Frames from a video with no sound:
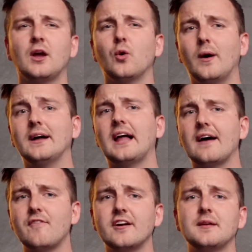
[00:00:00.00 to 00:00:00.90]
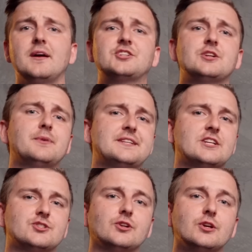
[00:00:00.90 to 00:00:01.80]
Well, I've already mentioned
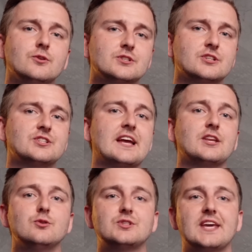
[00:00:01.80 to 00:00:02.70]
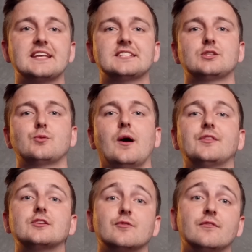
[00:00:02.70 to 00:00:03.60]
potential users and use cases throughout
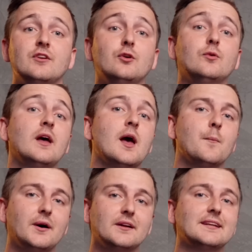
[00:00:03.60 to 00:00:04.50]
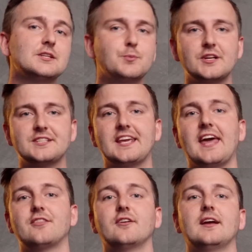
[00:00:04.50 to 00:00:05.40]
this review, but let's put it
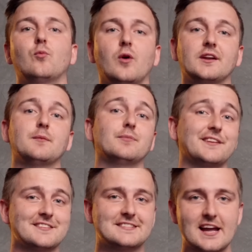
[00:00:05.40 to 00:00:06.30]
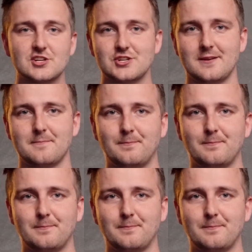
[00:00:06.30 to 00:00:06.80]
together in one complete section.